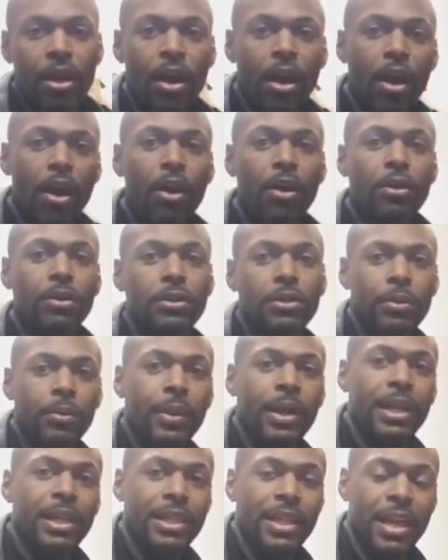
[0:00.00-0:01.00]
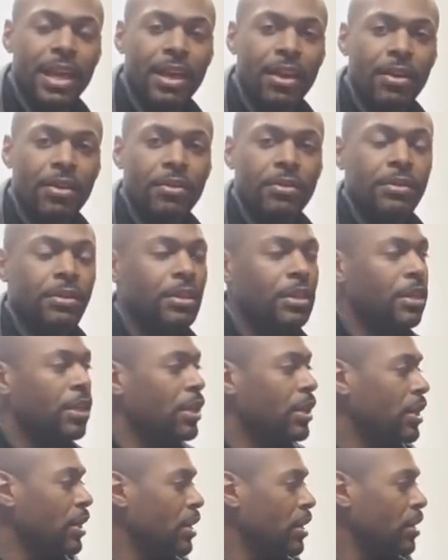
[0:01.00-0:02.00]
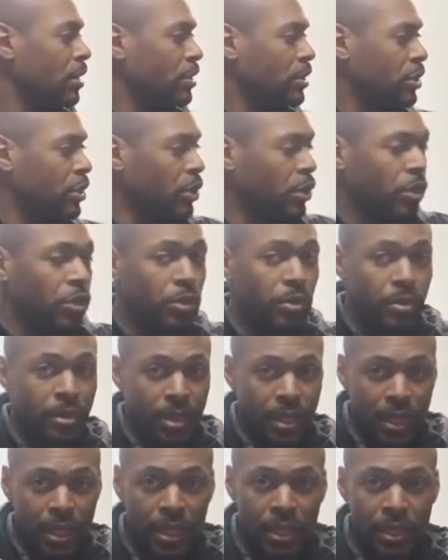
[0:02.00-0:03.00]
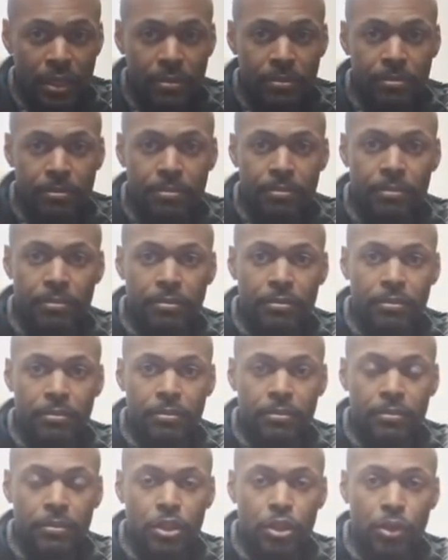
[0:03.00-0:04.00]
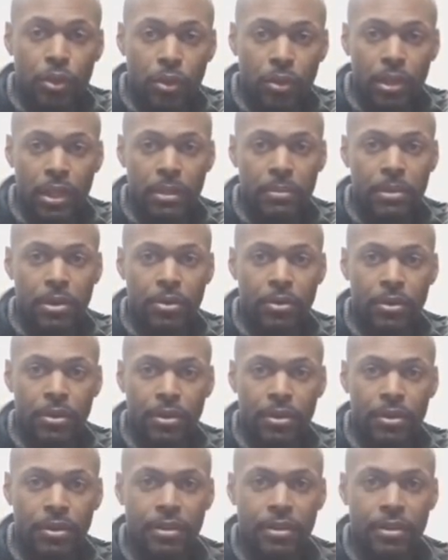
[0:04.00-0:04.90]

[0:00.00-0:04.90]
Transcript: all the way down to the trolling motor.